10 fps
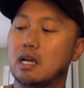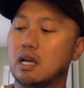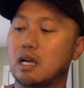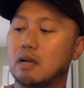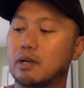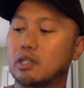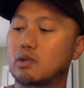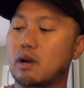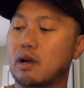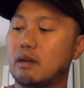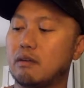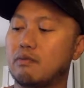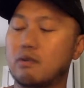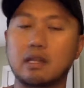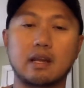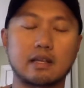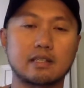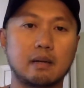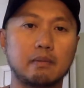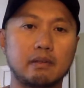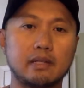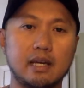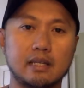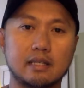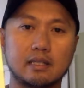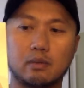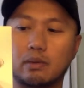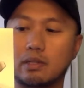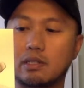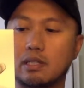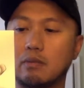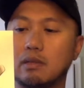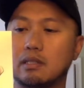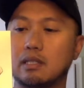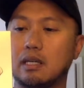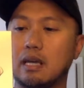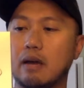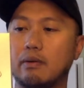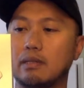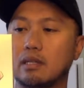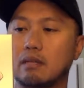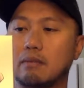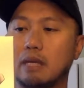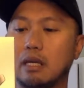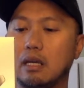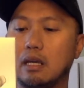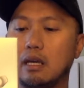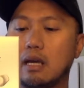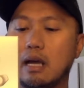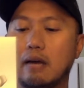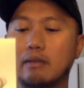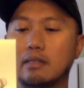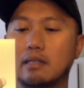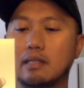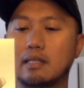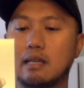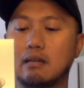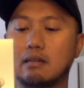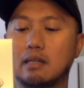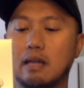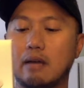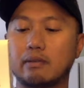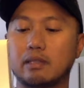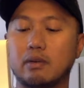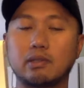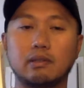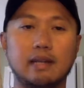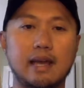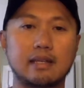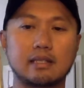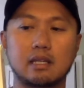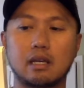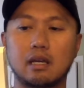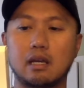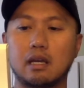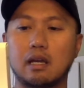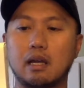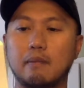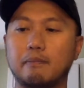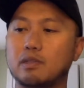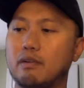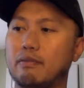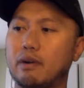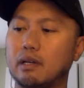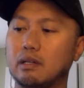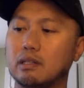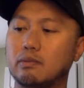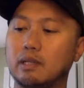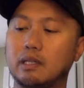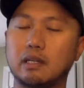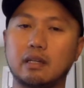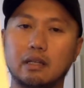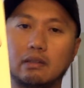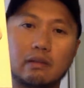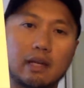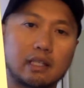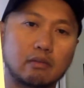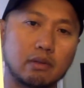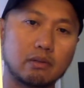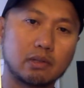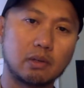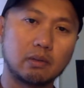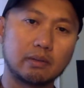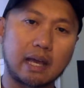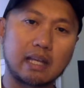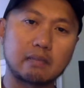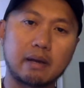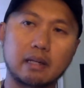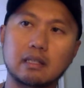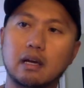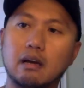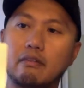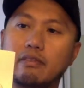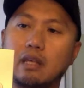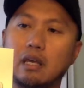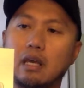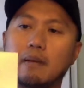a try for the next couple of days. So we'll see how it's going to be, how it's going to sound, and how it's going to last. So far, it looks really good. I do like the rose gold aspect of the